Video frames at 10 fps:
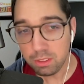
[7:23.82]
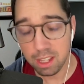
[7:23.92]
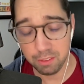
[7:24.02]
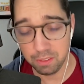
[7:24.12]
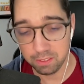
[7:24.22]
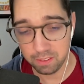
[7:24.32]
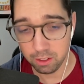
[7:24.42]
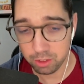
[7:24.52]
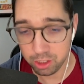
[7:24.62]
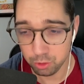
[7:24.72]
And I think the
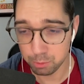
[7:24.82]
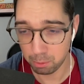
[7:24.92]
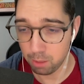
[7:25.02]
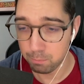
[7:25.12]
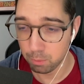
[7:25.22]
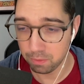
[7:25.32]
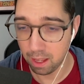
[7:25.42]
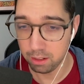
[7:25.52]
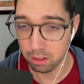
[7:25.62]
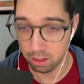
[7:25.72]
other huge problem with
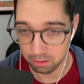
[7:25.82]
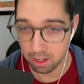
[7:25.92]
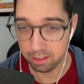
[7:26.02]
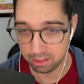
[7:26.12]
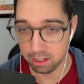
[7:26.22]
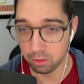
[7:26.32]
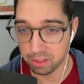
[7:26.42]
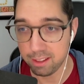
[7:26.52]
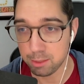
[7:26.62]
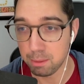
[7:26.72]
that and not getting those
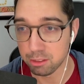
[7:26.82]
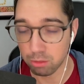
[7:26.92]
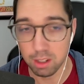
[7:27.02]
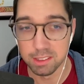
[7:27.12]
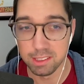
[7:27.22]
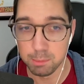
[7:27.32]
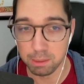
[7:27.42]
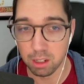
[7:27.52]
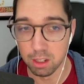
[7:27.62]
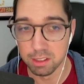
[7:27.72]
half space runs is
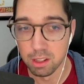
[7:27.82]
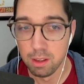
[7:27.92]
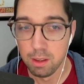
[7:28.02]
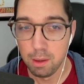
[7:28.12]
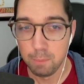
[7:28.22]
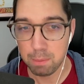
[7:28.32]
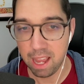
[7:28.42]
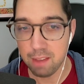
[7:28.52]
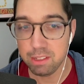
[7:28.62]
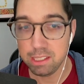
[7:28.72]
because by
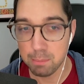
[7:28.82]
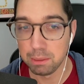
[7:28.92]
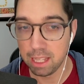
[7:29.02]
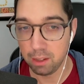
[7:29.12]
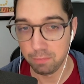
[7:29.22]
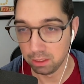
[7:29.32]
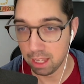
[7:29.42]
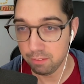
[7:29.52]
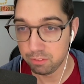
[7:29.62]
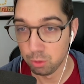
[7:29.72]
having Dembele on the
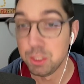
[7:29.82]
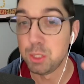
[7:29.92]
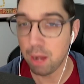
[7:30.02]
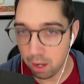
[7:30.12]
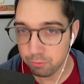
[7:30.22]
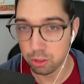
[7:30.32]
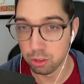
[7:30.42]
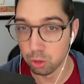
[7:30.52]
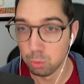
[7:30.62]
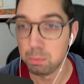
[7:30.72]
left, which you have to
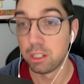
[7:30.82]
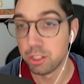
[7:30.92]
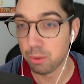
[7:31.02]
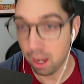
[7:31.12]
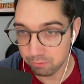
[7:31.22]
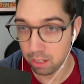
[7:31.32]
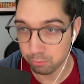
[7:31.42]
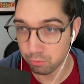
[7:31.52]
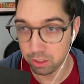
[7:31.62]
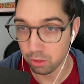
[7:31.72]
do because you have to have
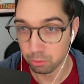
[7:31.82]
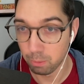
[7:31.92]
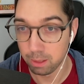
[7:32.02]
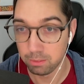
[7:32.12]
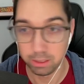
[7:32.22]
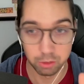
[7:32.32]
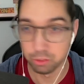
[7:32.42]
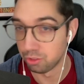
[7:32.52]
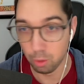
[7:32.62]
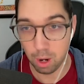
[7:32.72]
Raphinha on the right. Like
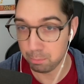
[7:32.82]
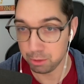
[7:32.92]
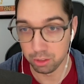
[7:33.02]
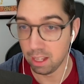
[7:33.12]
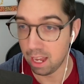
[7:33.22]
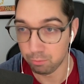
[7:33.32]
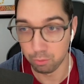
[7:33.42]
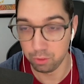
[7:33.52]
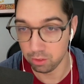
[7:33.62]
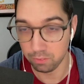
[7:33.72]
there's no mm-hmm. option to have
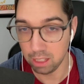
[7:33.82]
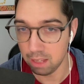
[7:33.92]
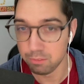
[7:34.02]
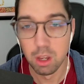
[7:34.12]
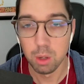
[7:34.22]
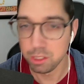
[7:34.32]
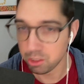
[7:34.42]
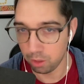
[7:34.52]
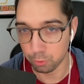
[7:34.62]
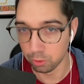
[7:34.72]
Raphinha on the left. We
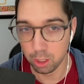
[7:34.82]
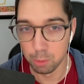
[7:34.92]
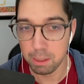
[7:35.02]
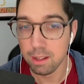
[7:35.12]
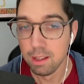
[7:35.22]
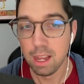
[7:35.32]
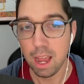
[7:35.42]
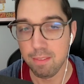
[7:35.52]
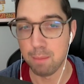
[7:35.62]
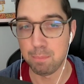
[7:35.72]
saw it for a little bit,
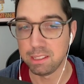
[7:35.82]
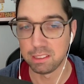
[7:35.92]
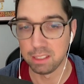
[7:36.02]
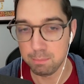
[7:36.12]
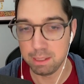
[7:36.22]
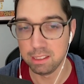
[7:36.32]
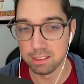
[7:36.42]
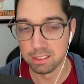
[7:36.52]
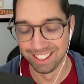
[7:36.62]
and that basically means